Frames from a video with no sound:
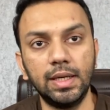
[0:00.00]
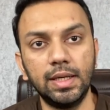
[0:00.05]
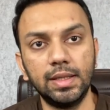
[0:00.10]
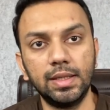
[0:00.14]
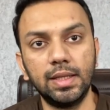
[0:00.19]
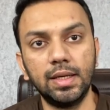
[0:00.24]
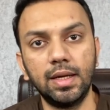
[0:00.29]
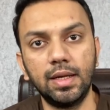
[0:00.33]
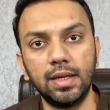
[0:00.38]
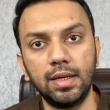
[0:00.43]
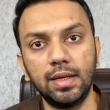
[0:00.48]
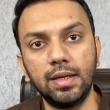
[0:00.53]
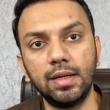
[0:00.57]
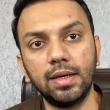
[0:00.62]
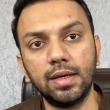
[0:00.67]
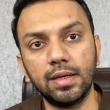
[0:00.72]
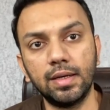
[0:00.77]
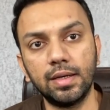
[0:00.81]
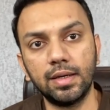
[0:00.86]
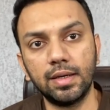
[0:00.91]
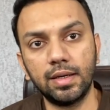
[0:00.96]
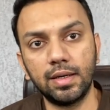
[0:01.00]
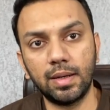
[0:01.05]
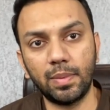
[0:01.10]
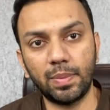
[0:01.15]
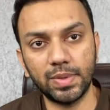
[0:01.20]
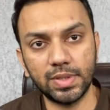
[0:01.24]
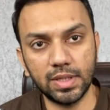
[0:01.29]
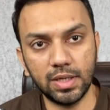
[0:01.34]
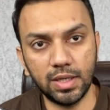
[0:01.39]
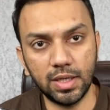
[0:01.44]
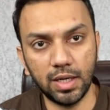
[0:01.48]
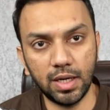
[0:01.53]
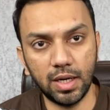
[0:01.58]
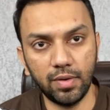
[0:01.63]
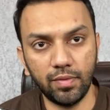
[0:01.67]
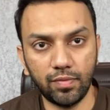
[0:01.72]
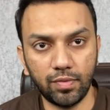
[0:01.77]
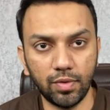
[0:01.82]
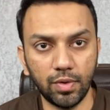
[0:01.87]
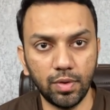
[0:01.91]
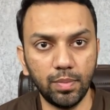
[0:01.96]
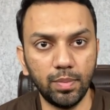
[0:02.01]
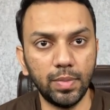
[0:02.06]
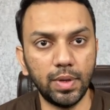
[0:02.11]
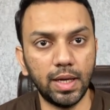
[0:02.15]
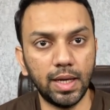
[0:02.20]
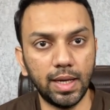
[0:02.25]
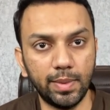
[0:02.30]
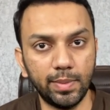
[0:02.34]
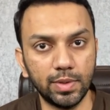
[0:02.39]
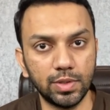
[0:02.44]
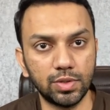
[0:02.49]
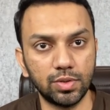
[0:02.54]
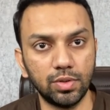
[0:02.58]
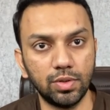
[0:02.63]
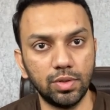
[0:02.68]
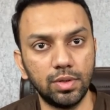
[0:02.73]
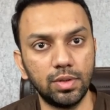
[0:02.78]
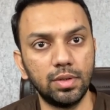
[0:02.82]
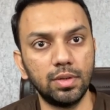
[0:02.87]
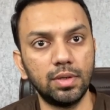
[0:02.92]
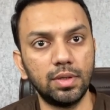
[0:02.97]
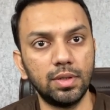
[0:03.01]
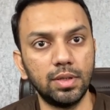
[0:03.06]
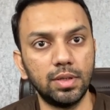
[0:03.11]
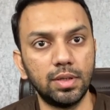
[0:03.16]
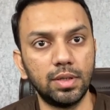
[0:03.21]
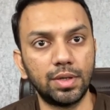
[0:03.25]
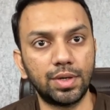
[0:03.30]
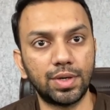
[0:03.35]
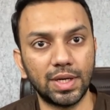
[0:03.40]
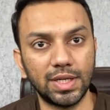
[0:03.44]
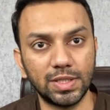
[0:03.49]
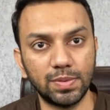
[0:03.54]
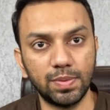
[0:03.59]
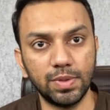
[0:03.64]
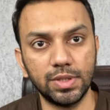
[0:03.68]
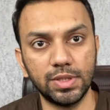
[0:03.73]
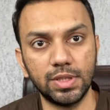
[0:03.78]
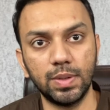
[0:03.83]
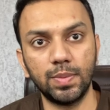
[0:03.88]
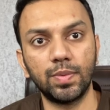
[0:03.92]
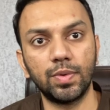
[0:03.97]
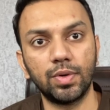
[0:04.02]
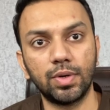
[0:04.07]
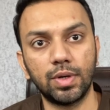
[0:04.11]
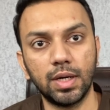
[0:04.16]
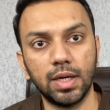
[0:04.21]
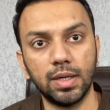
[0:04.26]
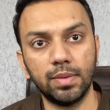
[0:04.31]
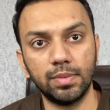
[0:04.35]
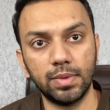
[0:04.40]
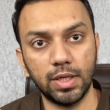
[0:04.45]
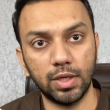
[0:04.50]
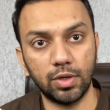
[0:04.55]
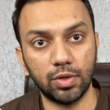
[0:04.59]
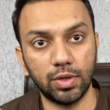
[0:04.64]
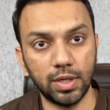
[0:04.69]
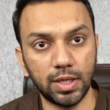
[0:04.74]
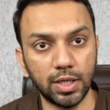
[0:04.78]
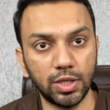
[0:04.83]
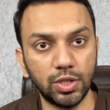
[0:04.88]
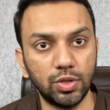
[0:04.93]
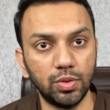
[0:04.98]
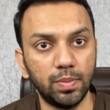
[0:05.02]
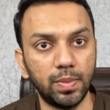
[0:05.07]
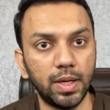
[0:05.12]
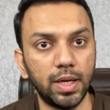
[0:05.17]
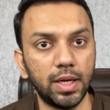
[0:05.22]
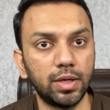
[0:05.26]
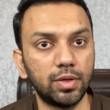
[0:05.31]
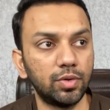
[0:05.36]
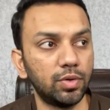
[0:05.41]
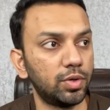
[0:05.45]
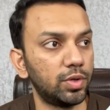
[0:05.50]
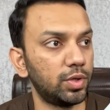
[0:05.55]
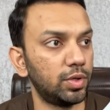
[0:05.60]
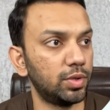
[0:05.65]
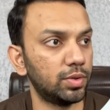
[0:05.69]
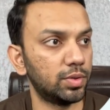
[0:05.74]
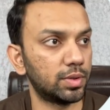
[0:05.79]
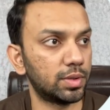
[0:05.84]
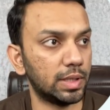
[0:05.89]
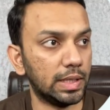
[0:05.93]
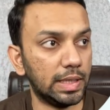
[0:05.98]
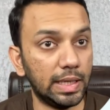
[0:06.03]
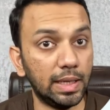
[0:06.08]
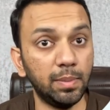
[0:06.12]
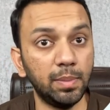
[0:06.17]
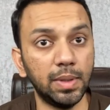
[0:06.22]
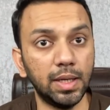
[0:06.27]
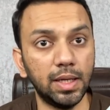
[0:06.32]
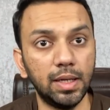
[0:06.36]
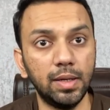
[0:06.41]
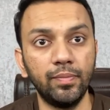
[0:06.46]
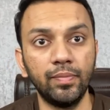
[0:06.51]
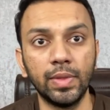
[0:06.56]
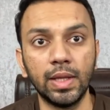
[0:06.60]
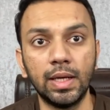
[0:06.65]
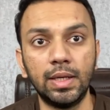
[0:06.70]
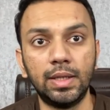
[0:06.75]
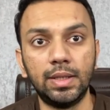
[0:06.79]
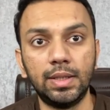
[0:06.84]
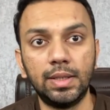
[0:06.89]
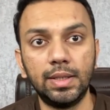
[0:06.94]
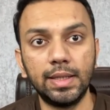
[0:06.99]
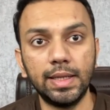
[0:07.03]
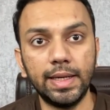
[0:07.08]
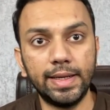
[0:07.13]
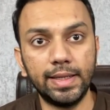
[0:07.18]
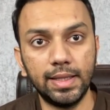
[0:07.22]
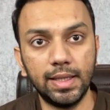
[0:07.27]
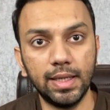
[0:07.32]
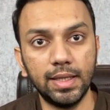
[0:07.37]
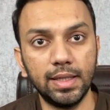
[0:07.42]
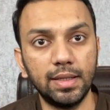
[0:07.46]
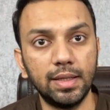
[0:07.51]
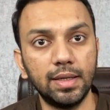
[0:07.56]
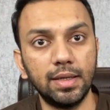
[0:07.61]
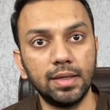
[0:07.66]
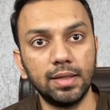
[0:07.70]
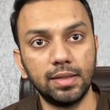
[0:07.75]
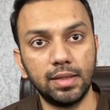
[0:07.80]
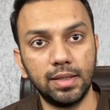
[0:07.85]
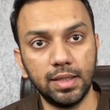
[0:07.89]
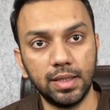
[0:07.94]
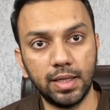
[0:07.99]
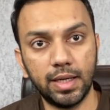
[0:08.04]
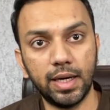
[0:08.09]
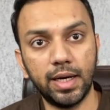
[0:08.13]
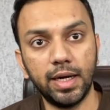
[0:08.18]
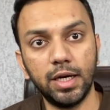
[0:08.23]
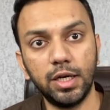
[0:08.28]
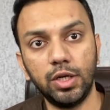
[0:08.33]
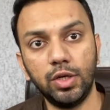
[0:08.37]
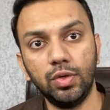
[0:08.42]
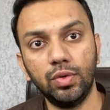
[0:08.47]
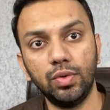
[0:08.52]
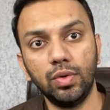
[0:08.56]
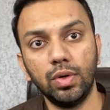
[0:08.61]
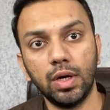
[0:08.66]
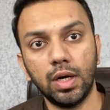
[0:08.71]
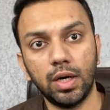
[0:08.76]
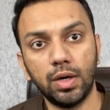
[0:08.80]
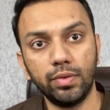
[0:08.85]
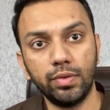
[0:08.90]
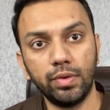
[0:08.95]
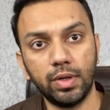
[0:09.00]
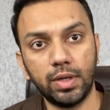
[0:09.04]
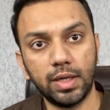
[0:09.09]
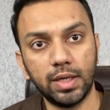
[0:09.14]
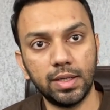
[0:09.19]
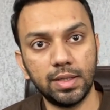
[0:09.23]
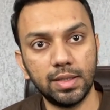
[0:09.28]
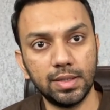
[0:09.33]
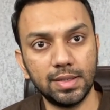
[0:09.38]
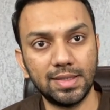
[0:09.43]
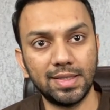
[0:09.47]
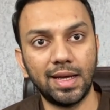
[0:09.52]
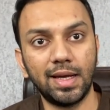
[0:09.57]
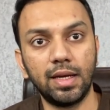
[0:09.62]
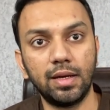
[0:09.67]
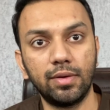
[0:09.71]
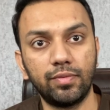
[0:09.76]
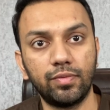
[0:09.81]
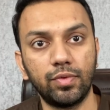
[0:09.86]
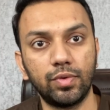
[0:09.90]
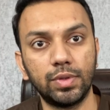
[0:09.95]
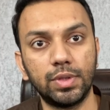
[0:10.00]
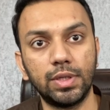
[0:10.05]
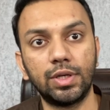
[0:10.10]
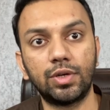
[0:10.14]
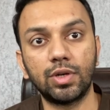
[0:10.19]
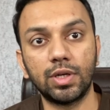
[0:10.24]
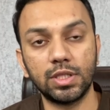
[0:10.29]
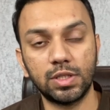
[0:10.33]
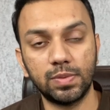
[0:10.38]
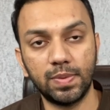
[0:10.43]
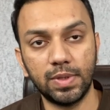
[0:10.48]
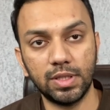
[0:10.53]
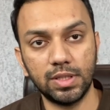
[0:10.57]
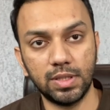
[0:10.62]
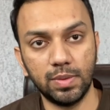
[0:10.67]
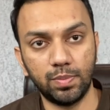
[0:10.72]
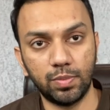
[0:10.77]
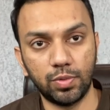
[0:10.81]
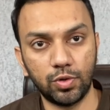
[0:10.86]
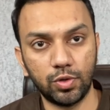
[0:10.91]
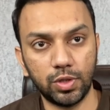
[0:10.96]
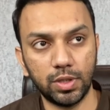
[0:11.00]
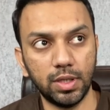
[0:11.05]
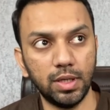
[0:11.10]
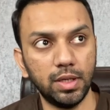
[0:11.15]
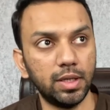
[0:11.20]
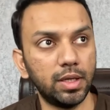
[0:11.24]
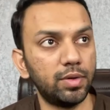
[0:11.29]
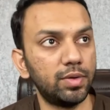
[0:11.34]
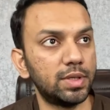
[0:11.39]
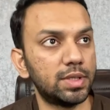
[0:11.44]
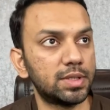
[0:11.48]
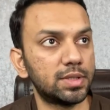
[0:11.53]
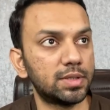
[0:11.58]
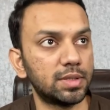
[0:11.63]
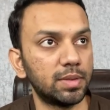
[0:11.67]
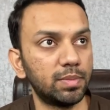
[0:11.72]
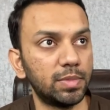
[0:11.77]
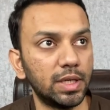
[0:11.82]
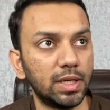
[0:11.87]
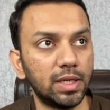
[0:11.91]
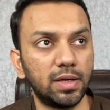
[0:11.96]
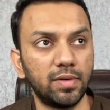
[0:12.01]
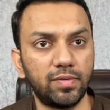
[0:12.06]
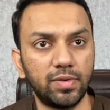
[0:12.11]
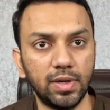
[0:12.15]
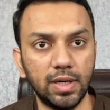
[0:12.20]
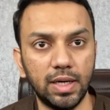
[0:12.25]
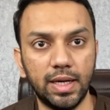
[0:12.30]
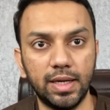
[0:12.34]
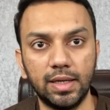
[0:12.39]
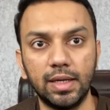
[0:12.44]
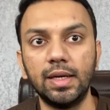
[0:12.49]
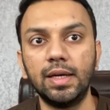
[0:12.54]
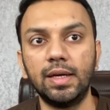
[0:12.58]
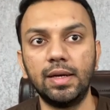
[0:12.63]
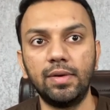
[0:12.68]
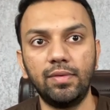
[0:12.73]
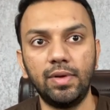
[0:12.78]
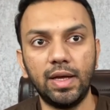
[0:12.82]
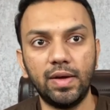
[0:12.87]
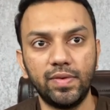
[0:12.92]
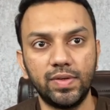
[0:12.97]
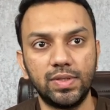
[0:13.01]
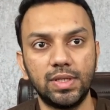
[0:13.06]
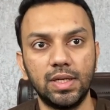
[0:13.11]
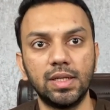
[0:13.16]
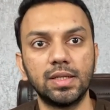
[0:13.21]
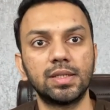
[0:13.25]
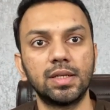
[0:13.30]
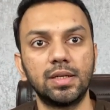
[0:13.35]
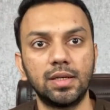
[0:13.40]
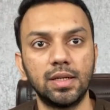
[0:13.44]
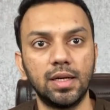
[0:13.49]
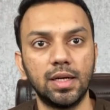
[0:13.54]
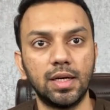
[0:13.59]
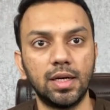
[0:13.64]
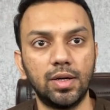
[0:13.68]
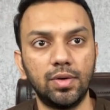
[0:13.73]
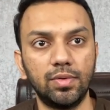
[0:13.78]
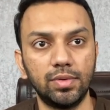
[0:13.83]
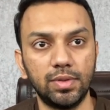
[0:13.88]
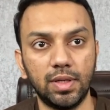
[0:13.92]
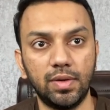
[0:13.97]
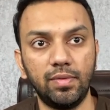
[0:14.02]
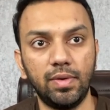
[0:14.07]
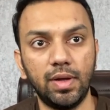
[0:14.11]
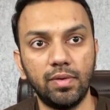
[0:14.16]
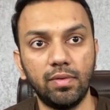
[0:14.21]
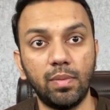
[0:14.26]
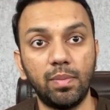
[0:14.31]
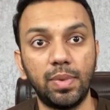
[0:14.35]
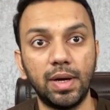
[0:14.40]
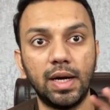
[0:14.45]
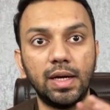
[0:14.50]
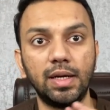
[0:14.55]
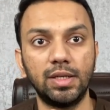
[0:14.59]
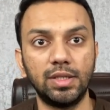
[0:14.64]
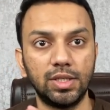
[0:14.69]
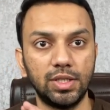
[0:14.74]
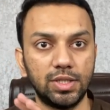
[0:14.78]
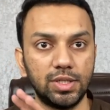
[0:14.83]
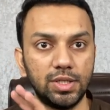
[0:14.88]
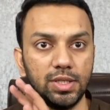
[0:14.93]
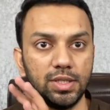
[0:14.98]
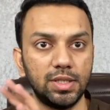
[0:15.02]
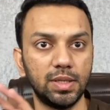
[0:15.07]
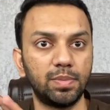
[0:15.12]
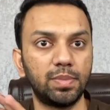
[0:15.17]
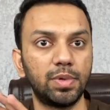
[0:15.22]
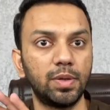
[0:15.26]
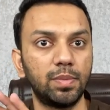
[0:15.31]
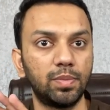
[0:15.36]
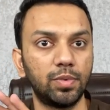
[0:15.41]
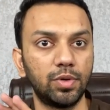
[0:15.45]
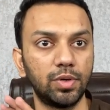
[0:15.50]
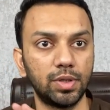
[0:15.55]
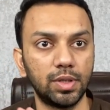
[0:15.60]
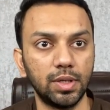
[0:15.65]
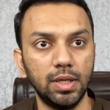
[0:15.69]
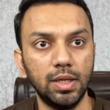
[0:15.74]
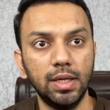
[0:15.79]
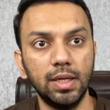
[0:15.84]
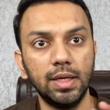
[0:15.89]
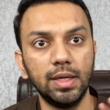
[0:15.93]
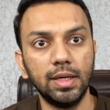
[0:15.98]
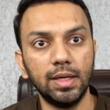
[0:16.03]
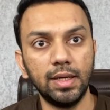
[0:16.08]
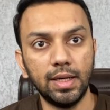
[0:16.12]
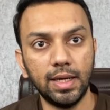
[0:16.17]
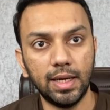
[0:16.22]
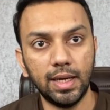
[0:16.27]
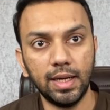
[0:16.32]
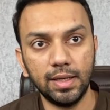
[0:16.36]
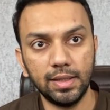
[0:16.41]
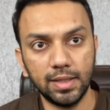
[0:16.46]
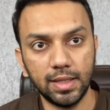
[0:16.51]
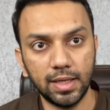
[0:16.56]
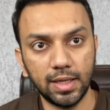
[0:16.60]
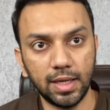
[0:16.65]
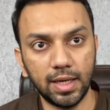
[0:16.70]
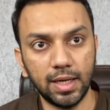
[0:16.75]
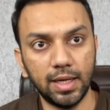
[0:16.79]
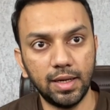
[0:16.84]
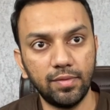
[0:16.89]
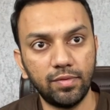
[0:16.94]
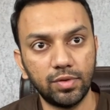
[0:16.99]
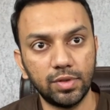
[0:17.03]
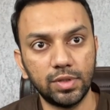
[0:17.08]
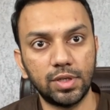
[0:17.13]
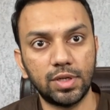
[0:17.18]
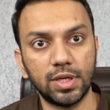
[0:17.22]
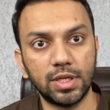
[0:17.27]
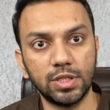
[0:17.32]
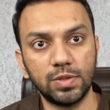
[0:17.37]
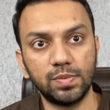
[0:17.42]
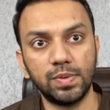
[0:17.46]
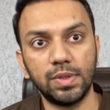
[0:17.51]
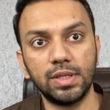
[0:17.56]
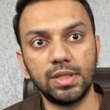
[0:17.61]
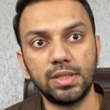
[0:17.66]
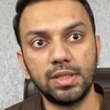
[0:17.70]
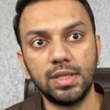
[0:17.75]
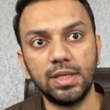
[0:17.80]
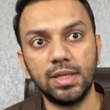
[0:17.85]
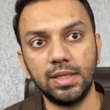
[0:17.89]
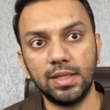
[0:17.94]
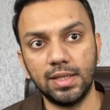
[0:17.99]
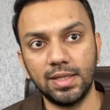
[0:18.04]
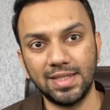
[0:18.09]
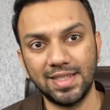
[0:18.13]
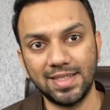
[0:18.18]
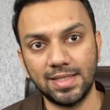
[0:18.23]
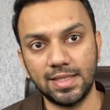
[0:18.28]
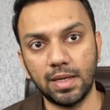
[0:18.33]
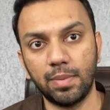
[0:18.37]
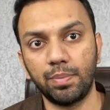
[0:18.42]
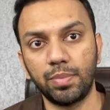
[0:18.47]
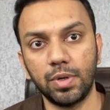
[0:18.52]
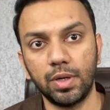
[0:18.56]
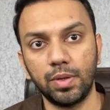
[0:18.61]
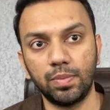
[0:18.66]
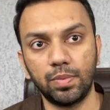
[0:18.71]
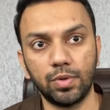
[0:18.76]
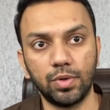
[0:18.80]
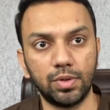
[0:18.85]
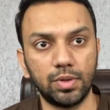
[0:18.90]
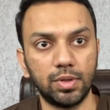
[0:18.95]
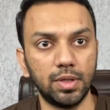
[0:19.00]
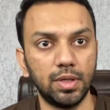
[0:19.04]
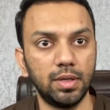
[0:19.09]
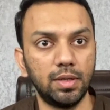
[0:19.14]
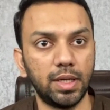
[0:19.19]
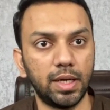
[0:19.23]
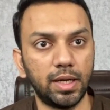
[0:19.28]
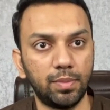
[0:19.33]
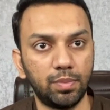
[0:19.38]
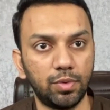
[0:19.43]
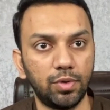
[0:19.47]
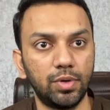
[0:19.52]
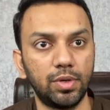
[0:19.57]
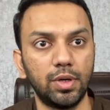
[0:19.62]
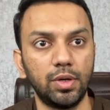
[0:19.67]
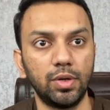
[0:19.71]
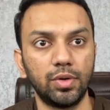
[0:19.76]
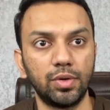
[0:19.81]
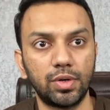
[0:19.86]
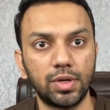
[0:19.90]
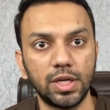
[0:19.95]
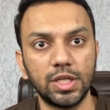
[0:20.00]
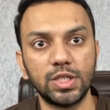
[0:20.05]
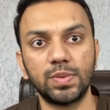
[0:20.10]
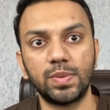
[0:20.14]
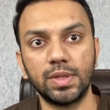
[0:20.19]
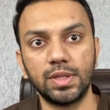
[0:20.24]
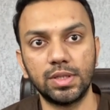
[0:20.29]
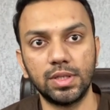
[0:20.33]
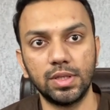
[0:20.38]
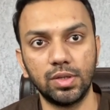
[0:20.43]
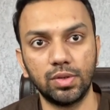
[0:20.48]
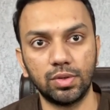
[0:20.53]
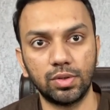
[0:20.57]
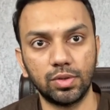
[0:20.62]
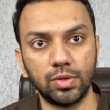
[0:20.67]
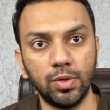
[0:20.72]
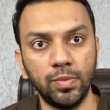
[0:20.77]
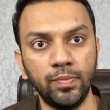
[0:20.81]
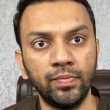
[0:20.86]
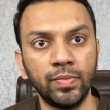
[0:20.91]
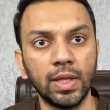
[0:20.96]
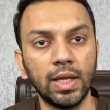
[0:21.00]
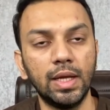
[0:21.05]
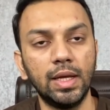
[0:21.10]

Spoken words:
Then a representative from Amazon transparency program, they contact you back on your email, and then they guide you how you can sign up for the transparency portal. Now it's something different, like we have a seller central account, then we have a brand registry separate portal, and then again for the transparency there is a separate portal like portal.transparency.com.